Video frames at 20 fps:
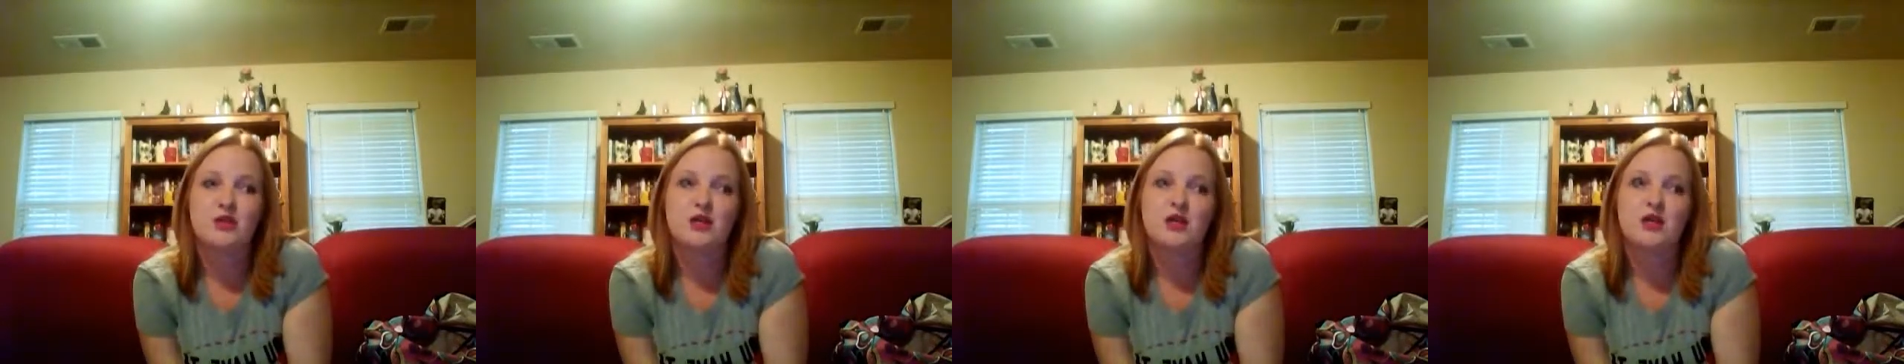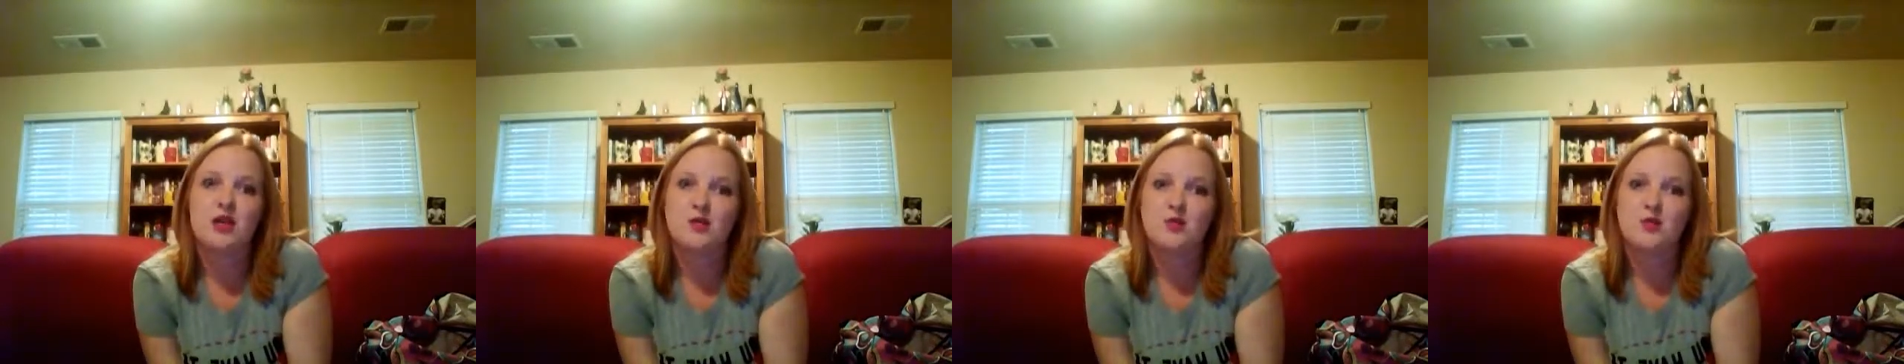
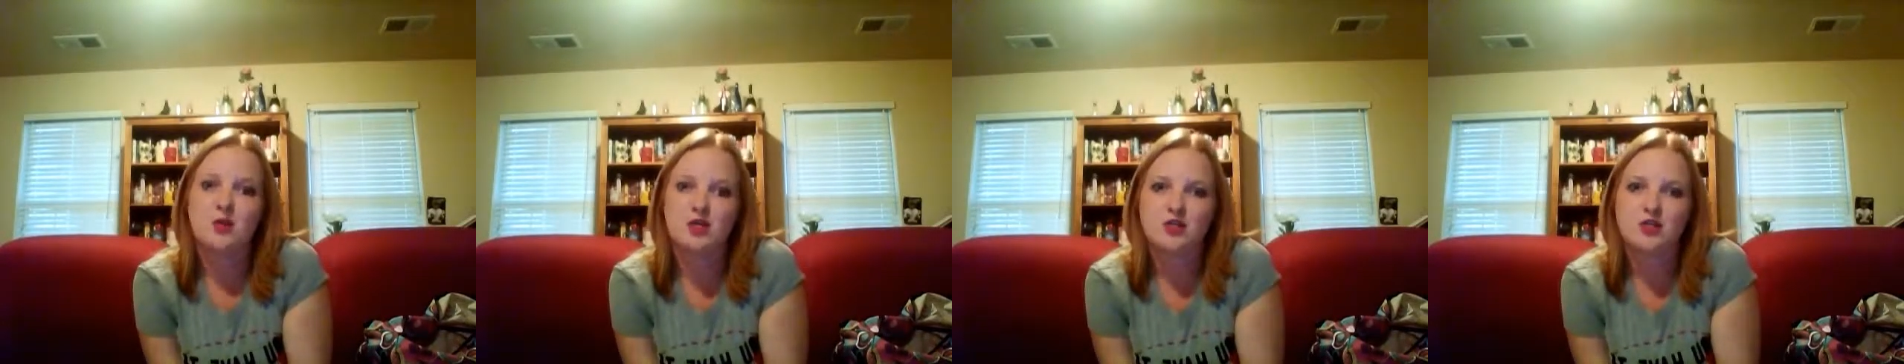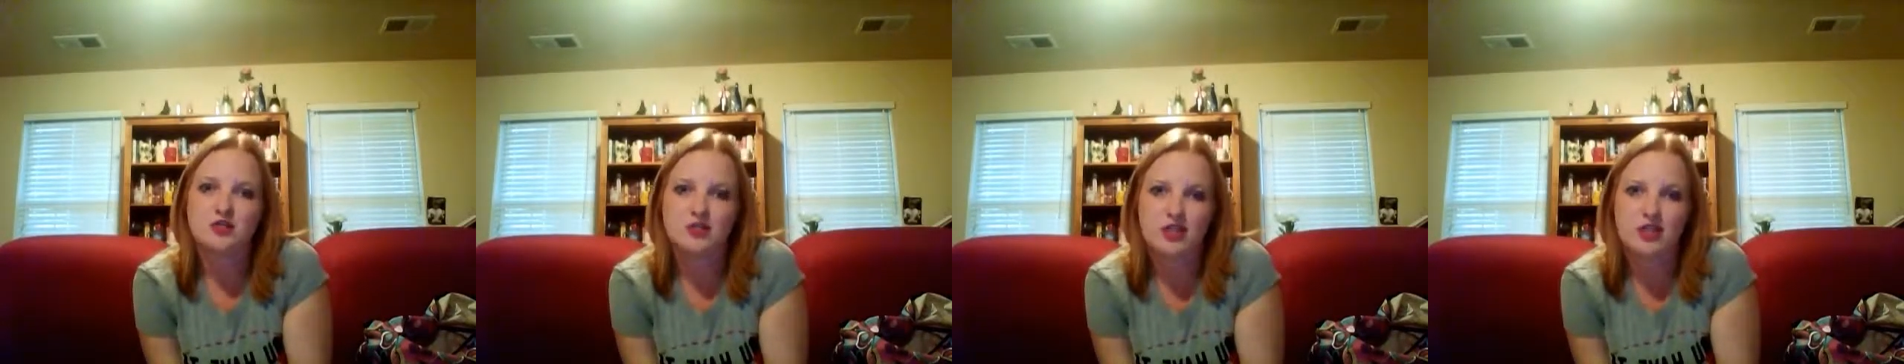a couple
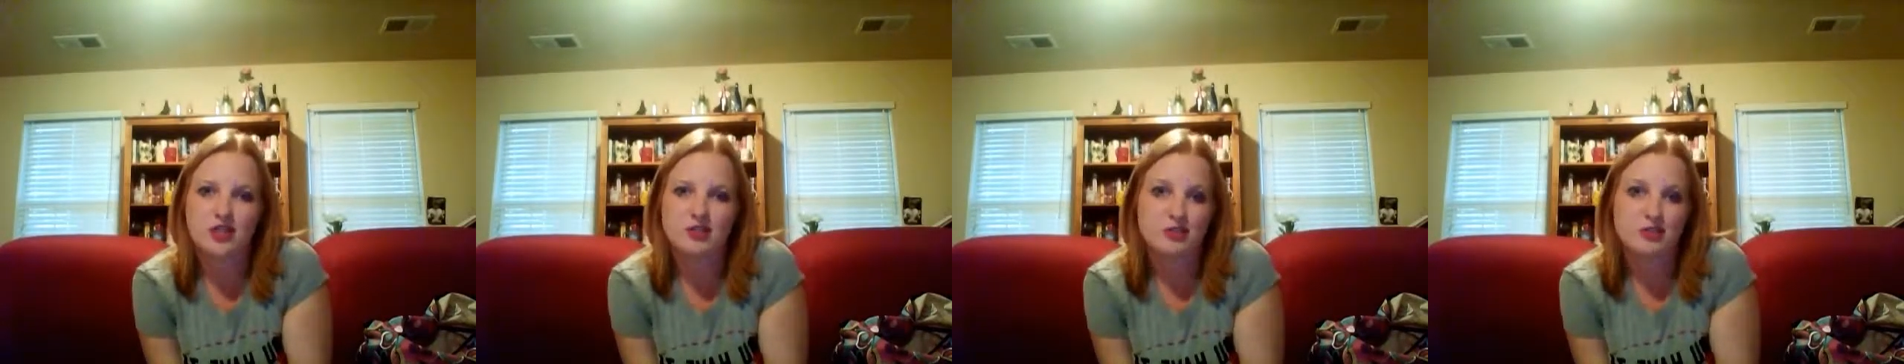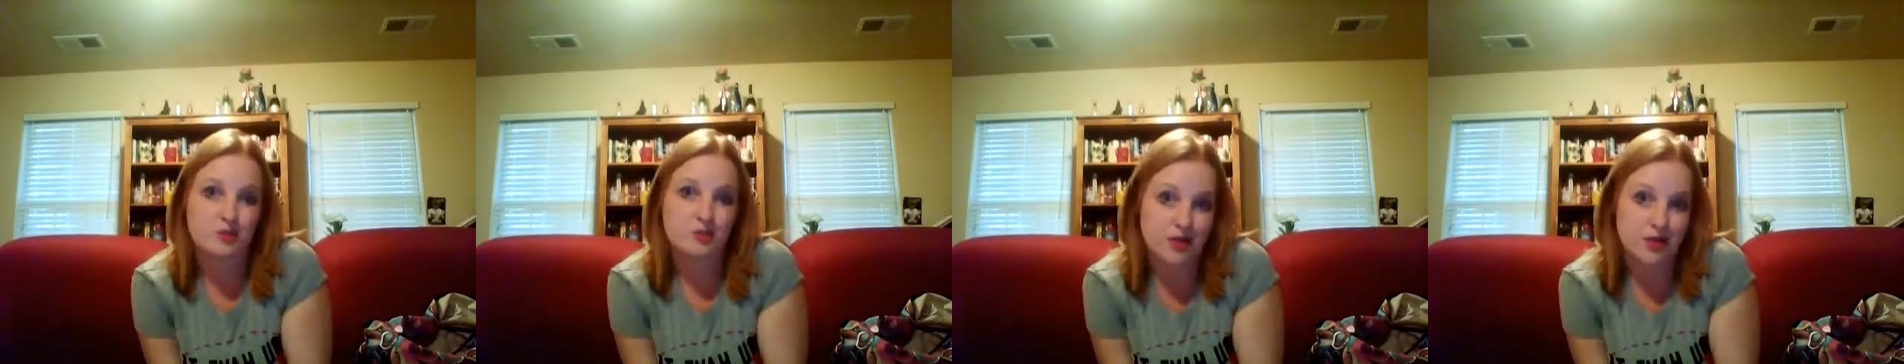
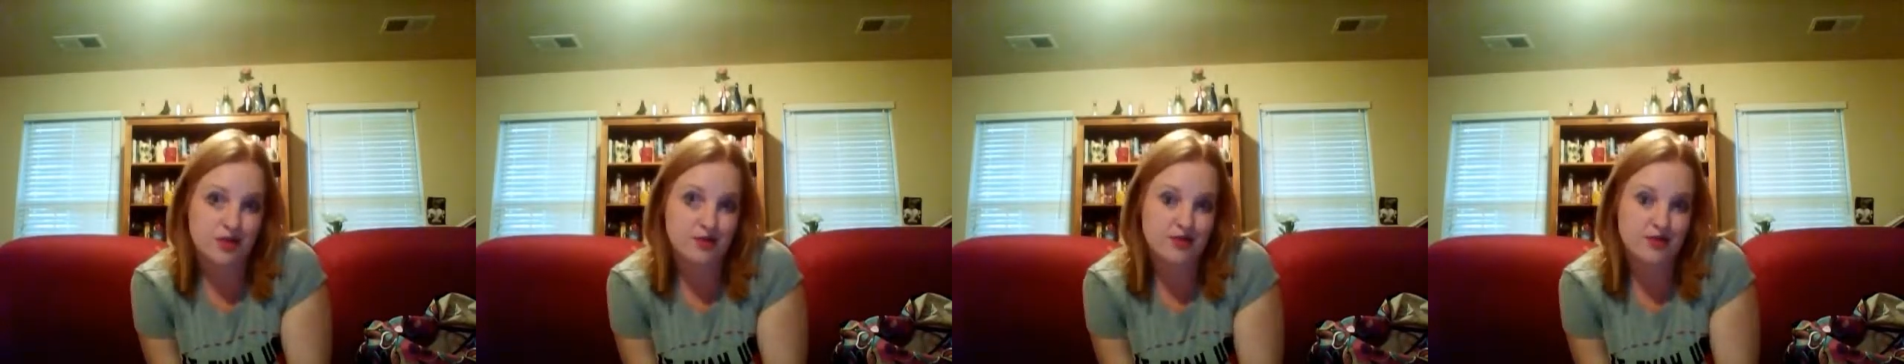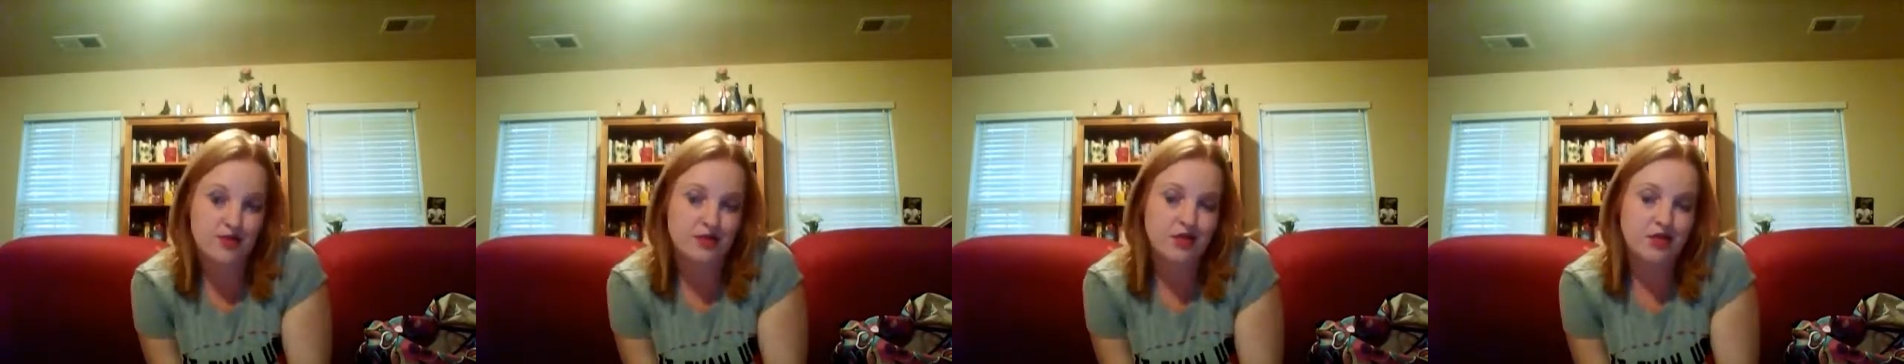$100s a
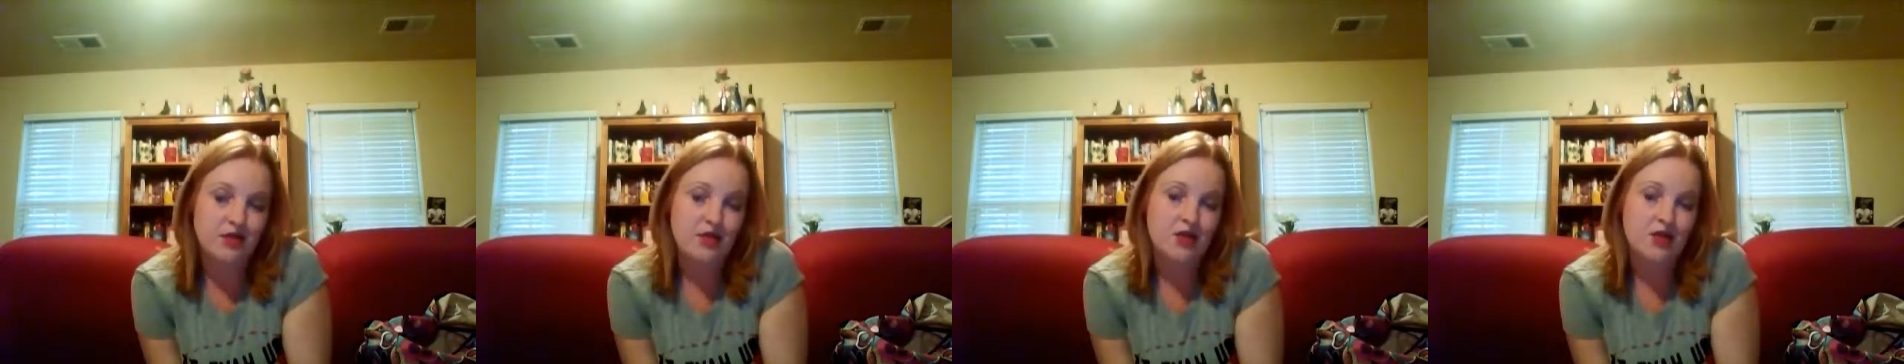month.